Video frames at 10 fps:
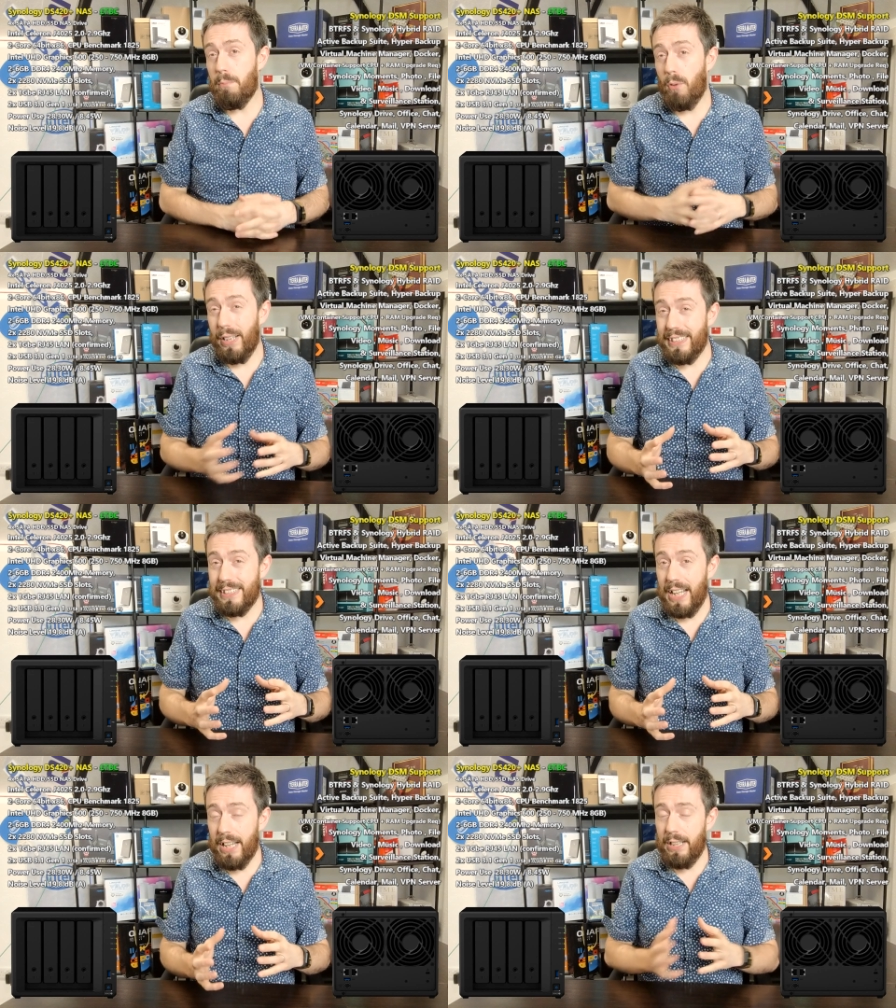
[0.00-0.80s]
price
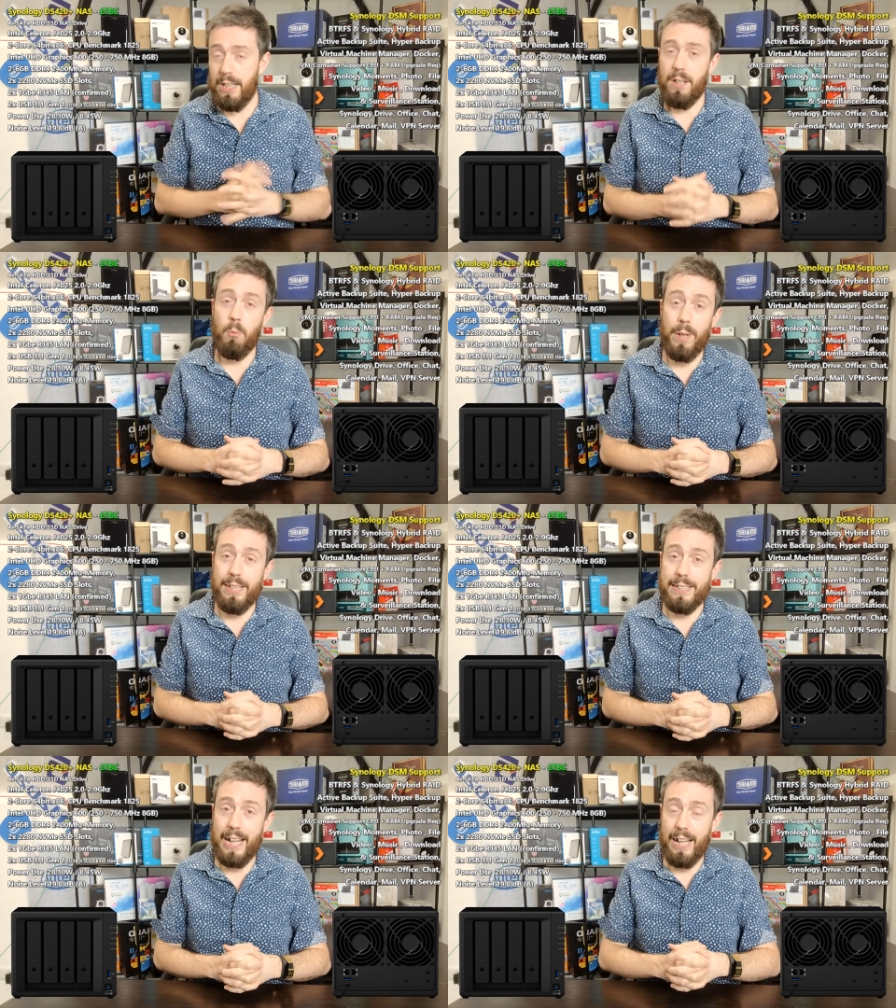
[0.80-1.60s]
tag
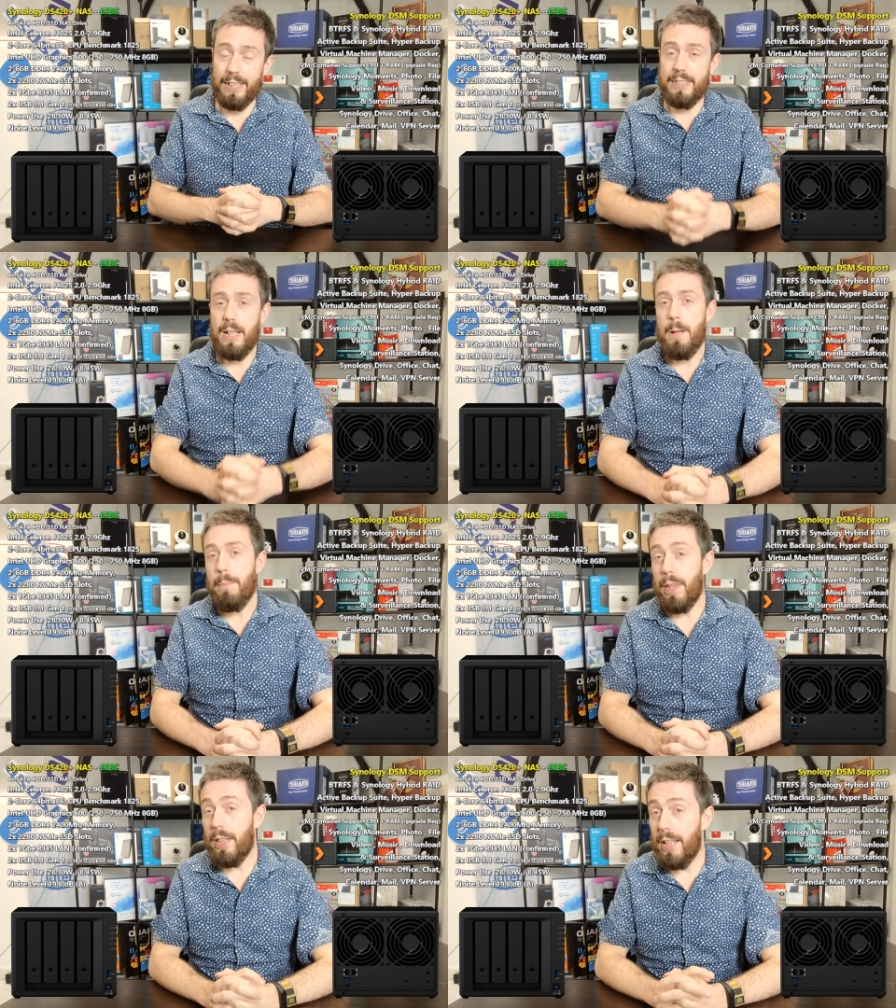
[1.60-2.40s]
with tax
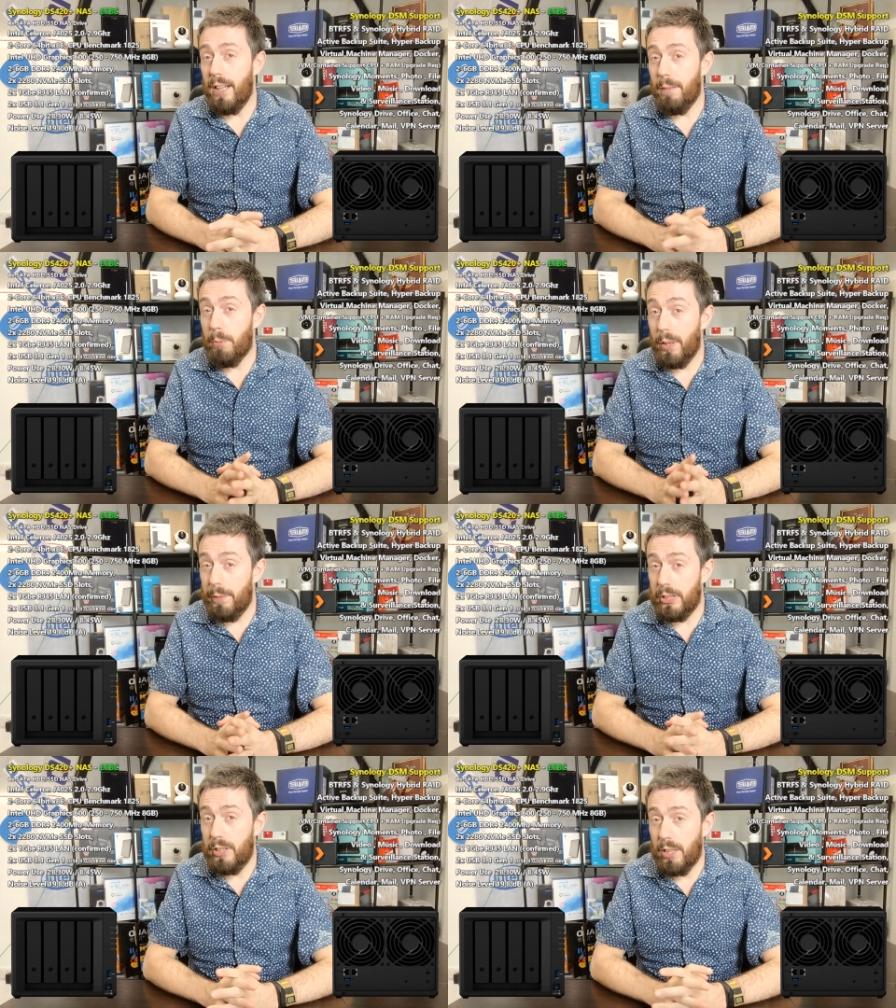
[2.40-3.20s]
that the
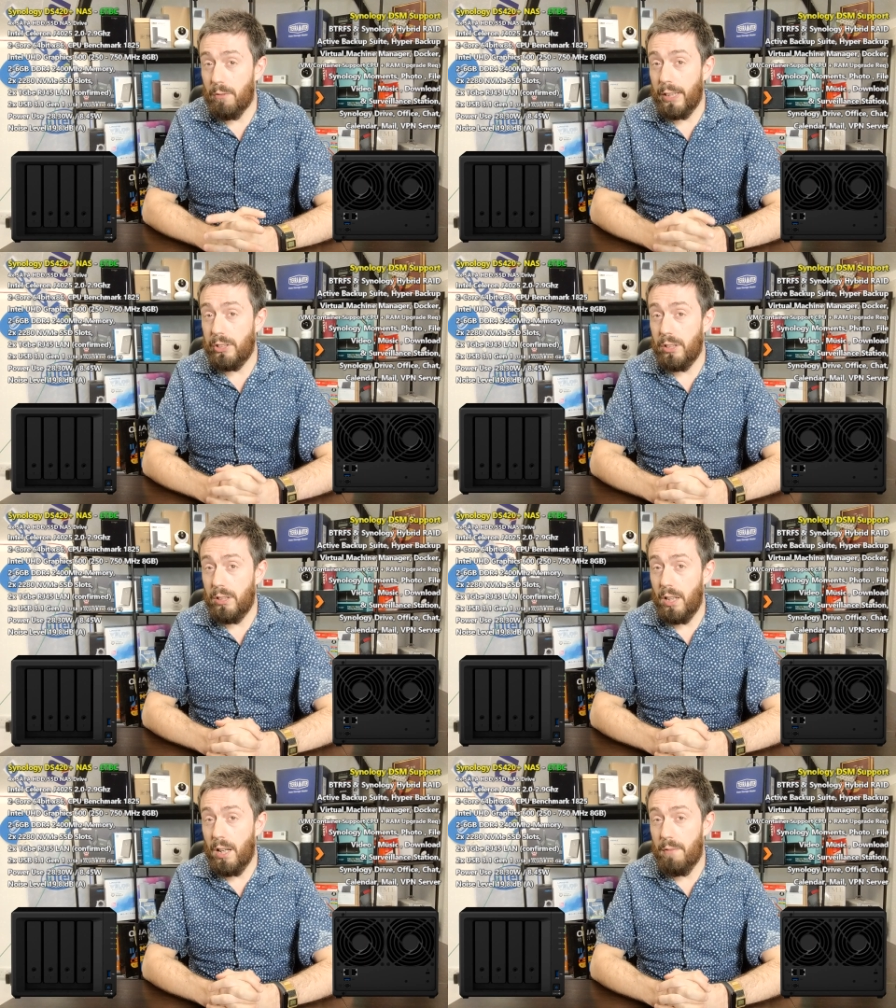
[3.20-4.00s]
previous
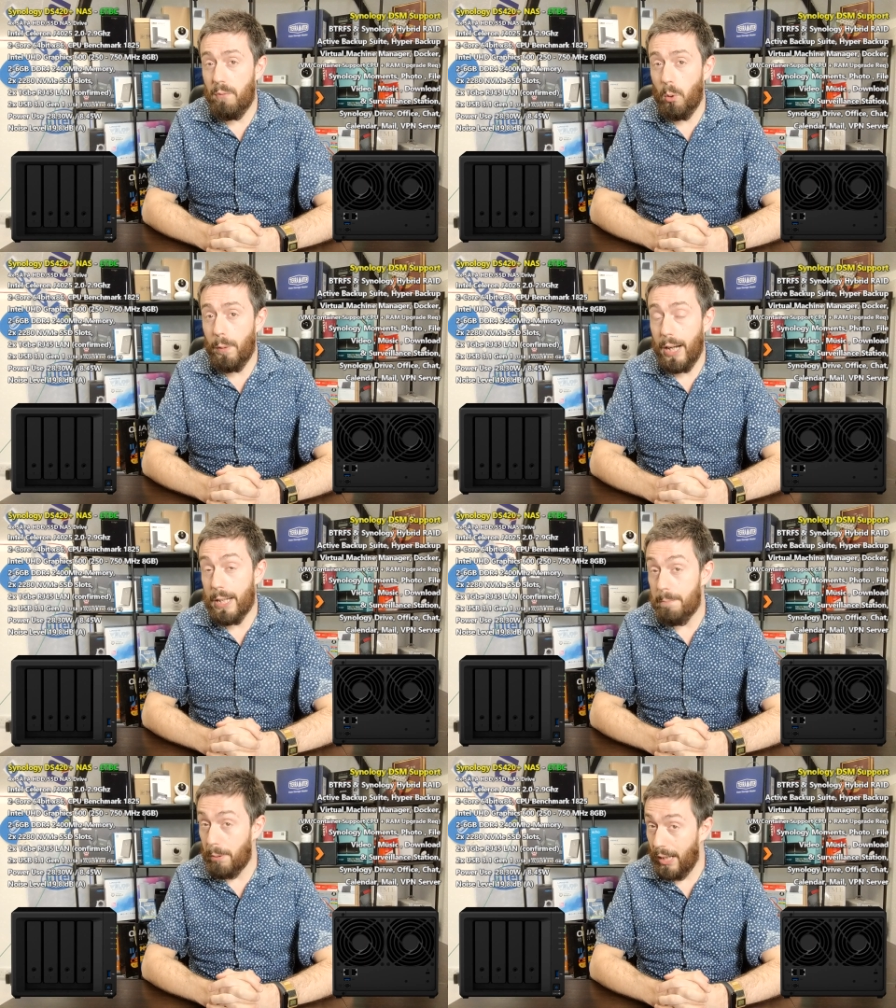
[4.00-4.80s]
generation uh, four
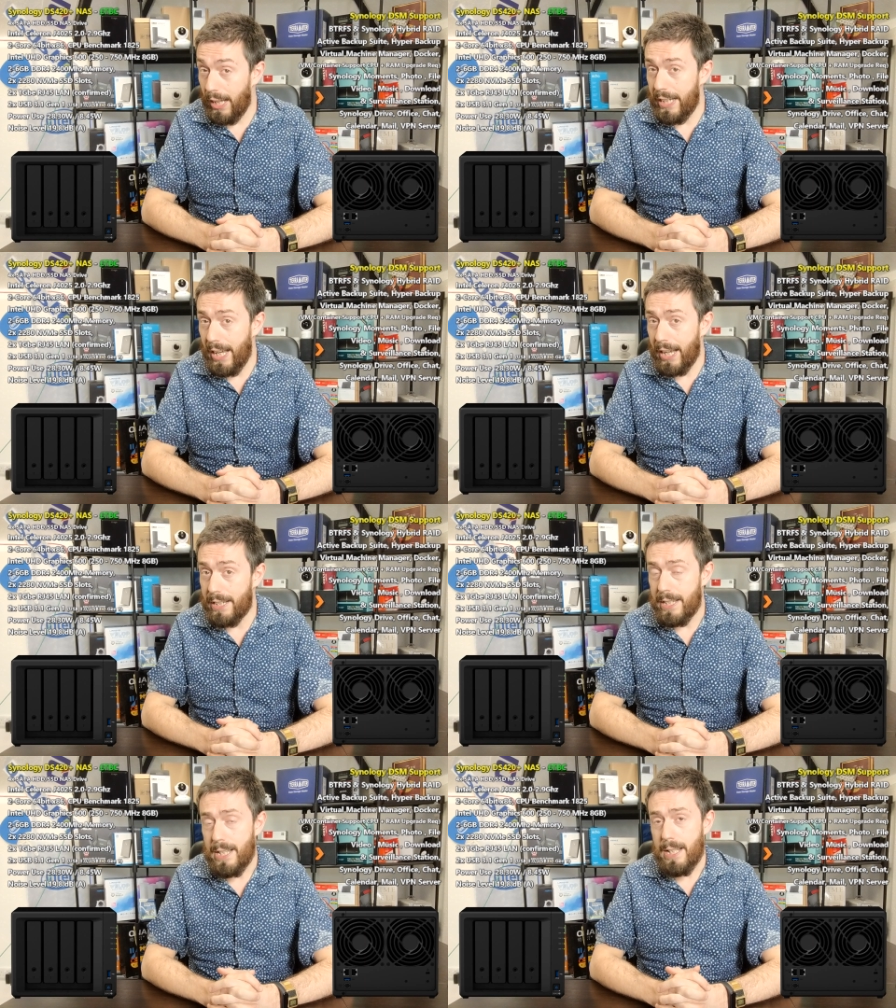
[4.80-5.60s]
eighteen Play
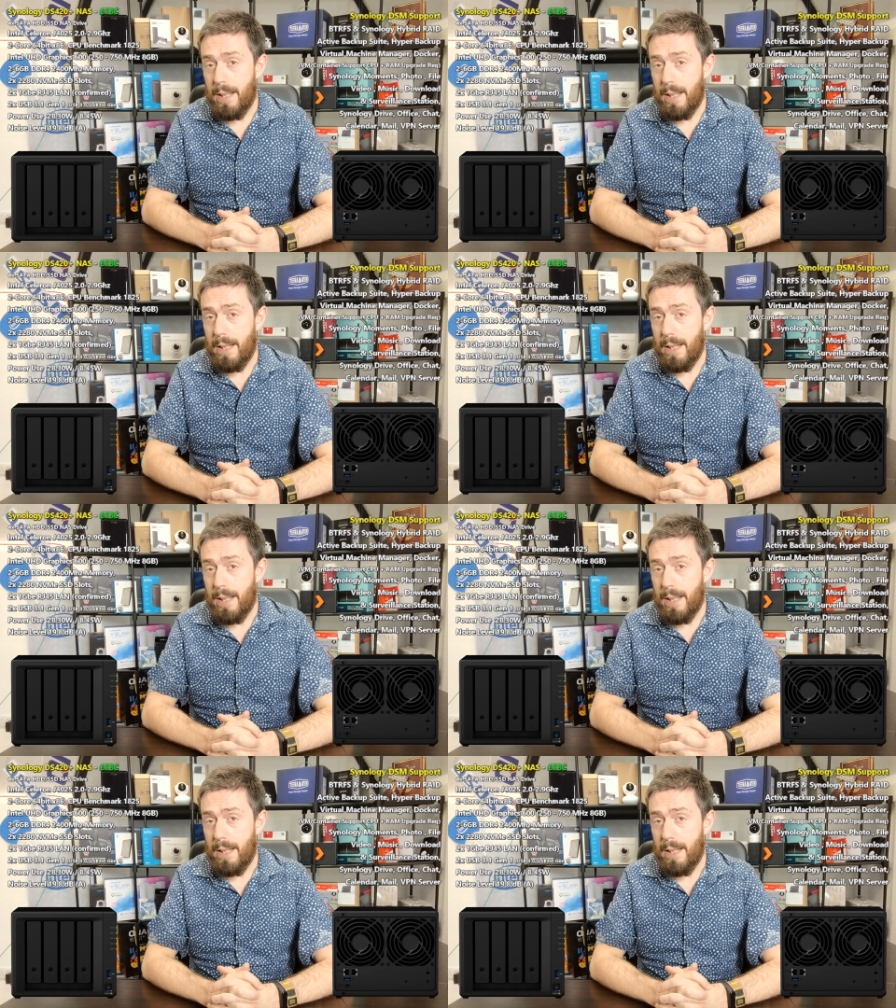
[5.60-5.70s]
had,